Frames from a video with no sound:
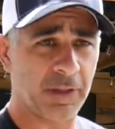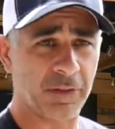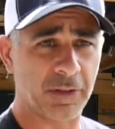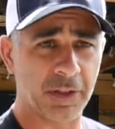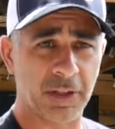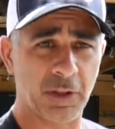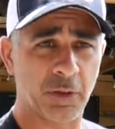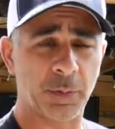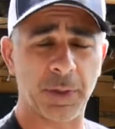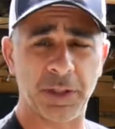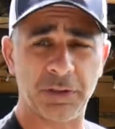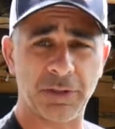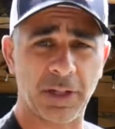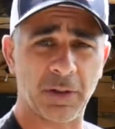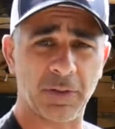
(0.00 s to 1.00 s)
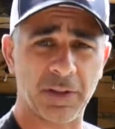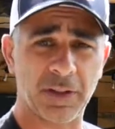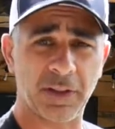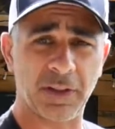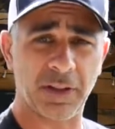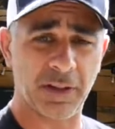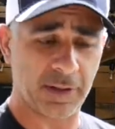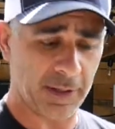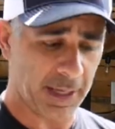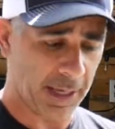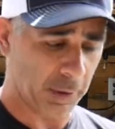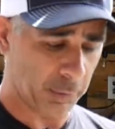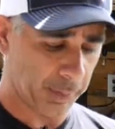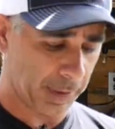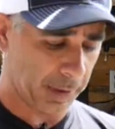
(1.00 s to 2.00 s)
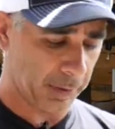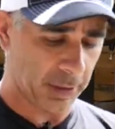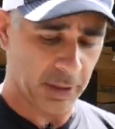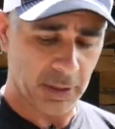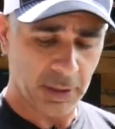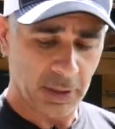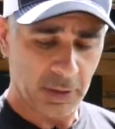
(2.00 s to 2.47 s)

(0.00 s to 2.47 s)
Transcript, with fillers: instantly switch right over to the, the house power.